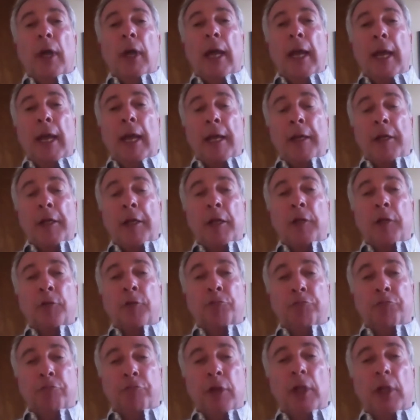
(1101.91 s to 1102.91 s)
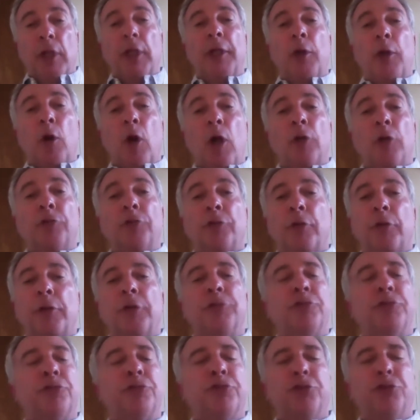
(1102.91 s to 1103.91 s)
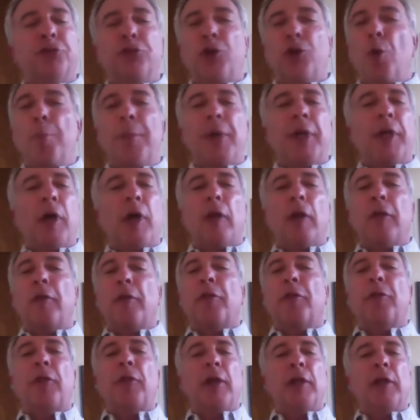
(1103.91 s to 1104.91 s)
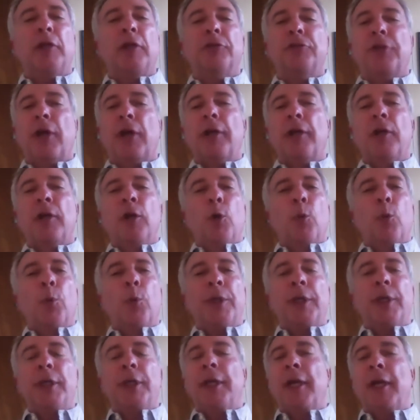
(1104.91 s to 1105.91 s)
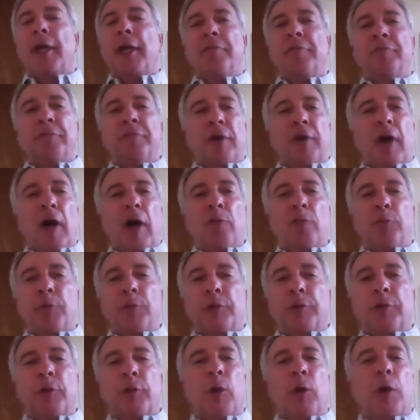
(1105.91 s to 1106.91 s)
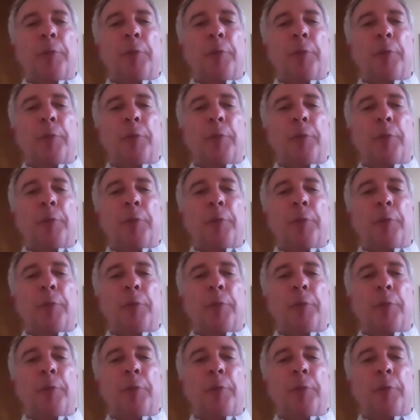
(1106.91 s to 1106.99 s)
And it's really also, there's so many other things that we can get involved with too.